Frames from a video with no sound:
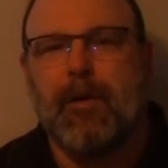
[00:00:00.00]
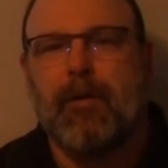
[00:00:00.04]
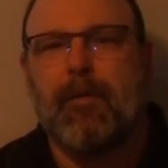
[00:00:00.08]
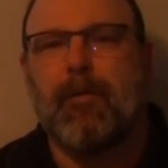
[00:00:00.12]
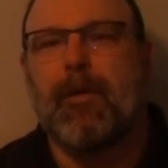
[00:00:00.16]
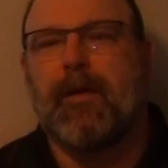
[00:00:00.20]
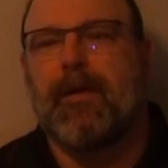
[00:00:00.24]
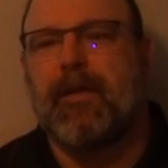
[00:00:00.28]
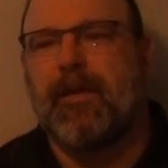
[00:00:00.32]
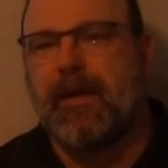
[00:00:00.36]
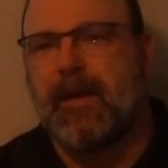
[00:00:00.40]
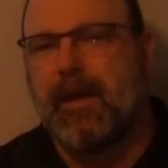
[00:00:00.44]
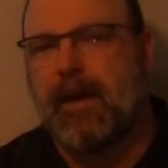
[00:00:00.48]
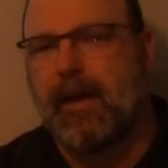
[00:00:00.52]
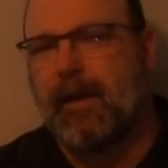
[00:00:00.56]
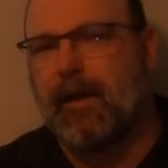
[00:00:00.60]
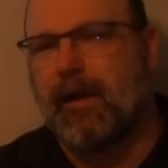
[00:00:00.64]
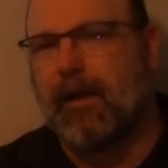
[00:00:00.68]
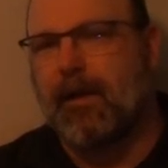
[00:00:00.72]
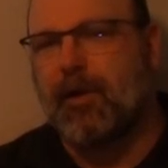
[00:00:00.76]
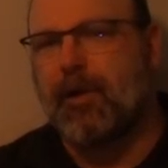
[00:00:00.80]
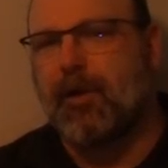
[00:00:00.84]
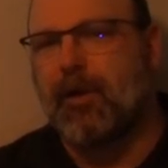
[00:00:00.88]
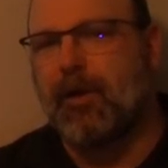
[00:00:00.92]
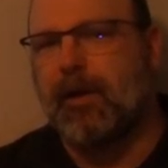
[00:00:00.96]
with the
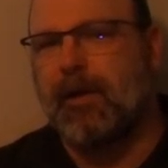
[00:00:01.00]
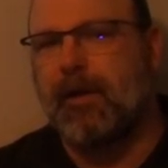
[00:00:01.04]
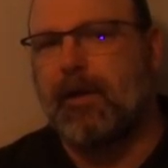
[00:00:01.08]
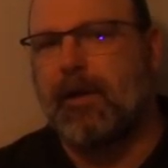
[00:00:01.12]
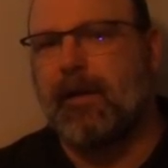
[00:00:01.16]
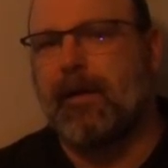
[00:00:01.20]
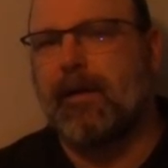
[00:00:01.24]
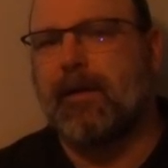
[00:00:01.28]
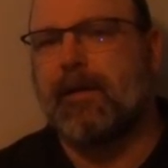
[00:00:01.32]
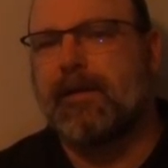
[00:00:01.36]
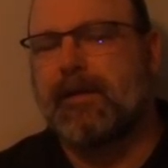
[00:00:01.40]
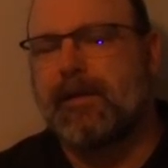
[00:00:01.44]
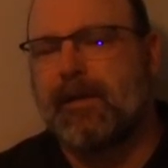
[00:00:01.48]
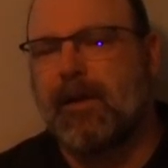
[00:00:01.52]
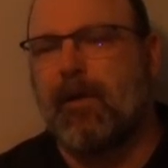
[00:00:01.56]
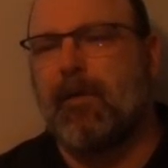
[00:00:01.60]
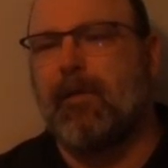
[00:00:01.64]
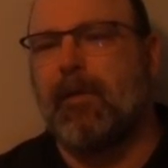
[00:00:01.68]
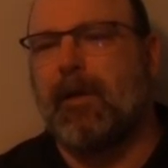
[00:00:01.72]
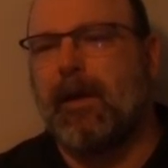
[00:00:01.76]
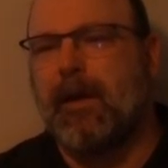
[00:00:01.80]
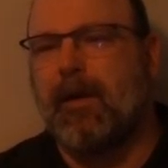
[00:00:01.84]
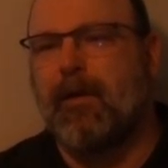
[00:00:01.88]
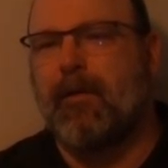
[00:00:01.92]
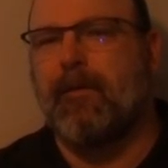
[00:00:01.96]
English and uh,
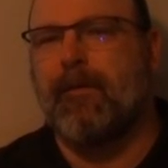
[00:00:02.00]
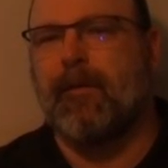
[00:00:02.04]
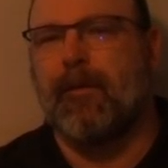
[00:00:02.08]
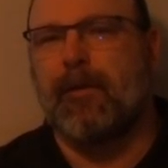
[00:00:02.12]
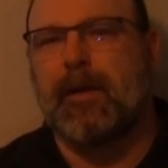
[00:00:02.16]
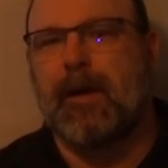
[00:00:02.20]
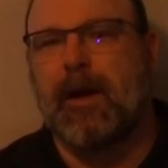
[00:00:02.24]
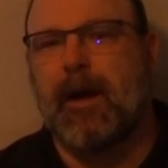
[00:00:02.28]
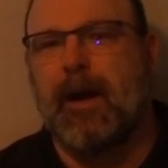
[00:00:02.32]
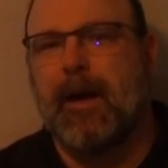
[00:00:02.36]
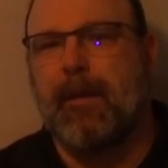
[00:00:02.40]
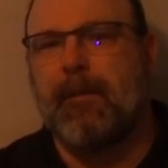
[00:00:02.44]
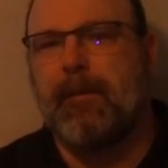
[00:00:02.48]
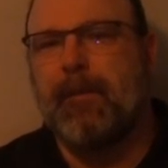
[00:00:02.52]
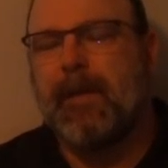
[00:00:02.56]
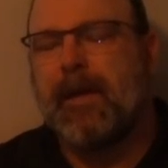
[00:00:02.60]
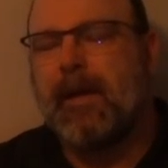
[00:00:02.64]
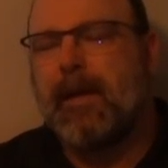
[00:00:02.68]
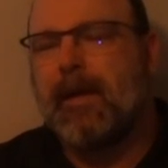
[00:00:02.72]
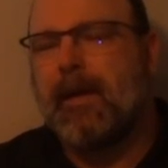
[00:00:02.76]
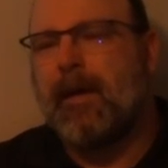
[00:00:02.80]
slowly over time